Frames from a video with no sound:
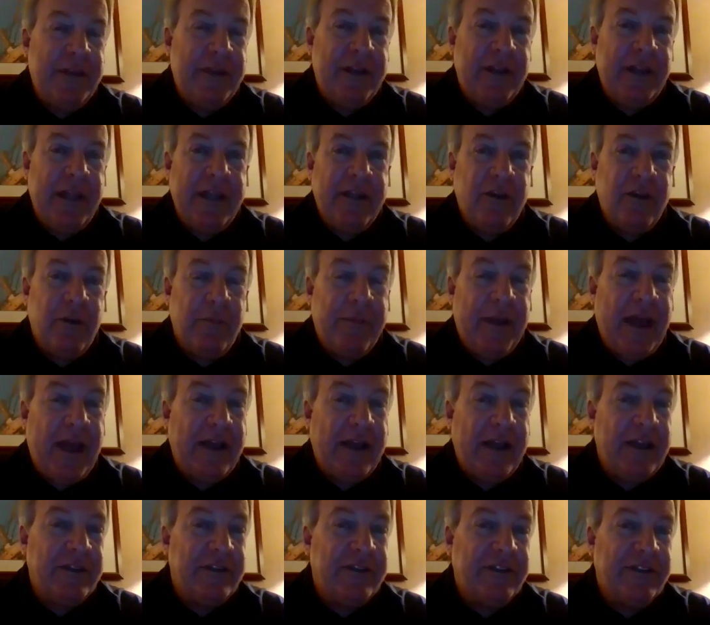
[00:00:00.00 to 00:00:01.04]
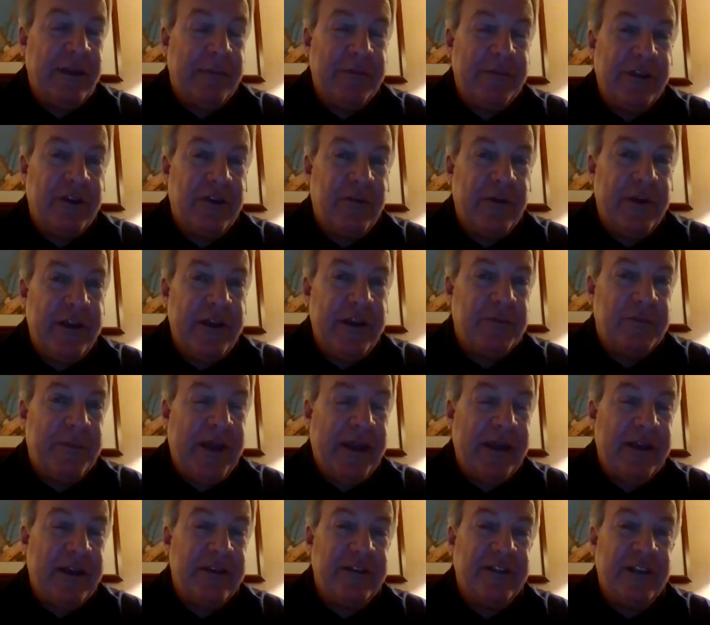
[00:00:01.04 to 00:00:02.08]
mid-lake. Go back in some of the creeks,
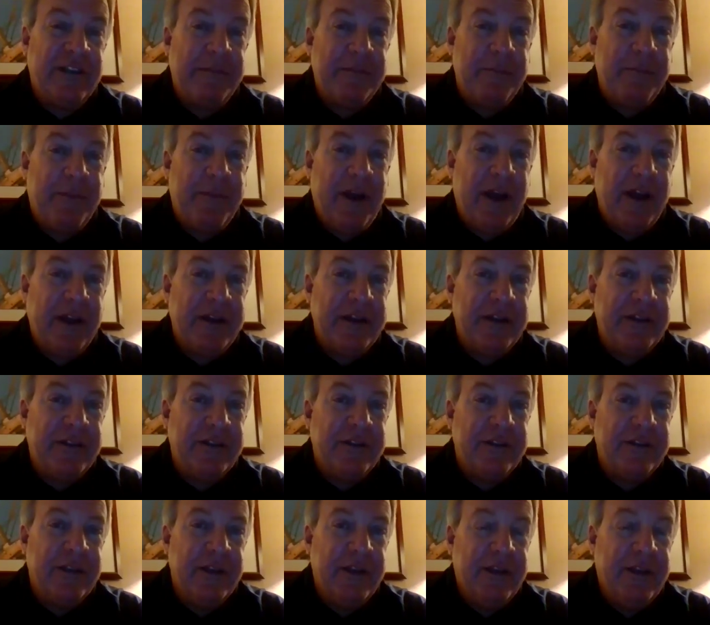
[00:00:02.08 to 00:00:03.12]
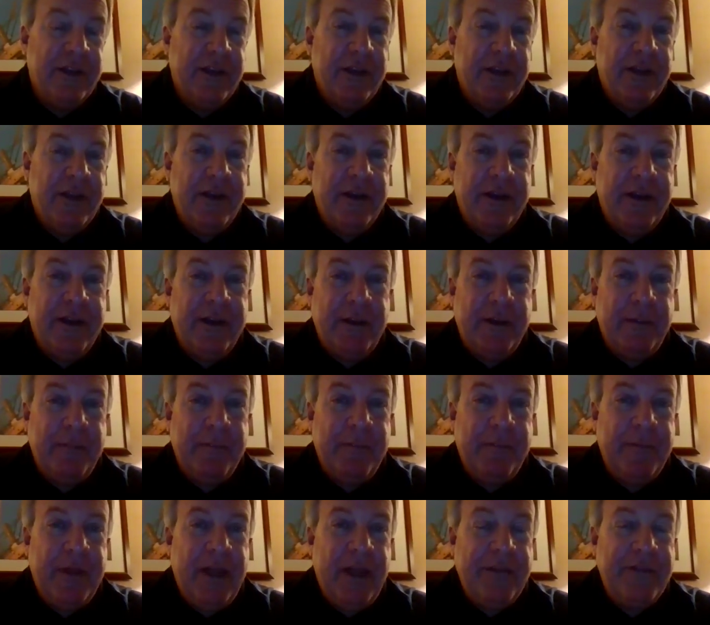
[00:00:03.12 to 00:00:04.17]
back in some of the pockets,
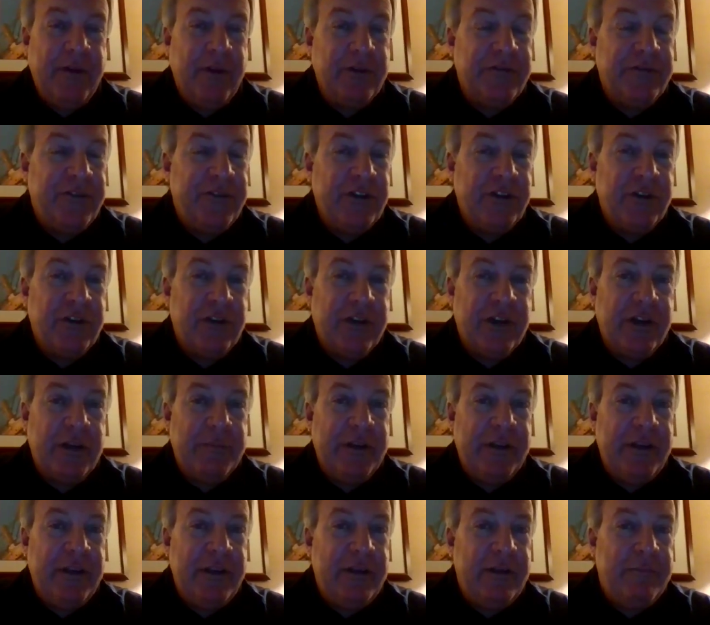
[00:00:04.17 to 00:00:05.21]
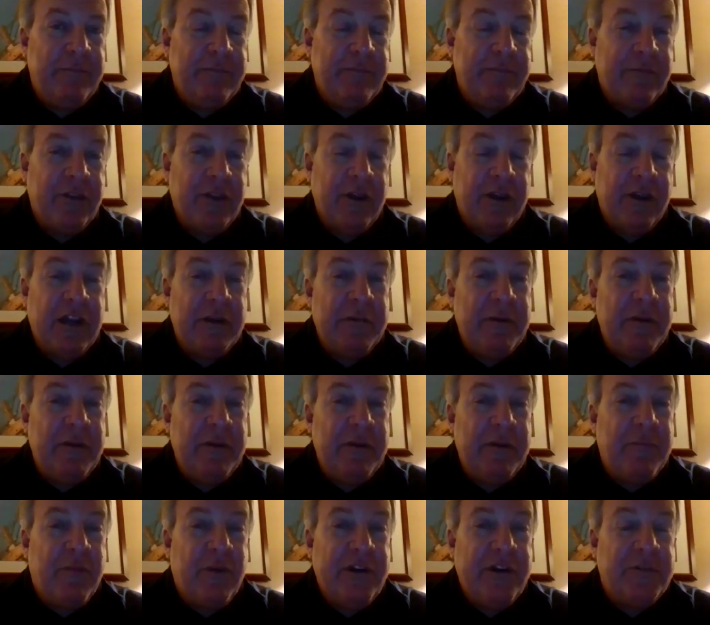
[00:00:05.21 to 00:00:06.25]
and those fish are going to be
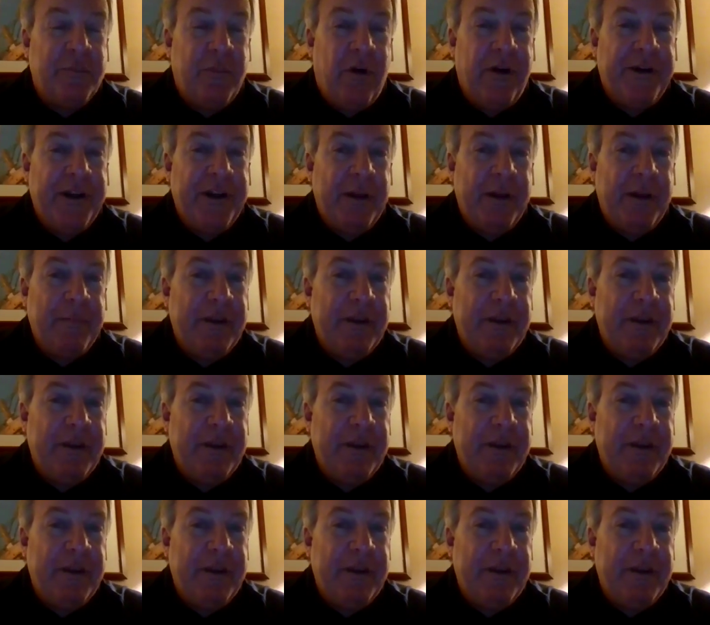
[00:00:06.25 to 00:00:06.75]
pre-spawn.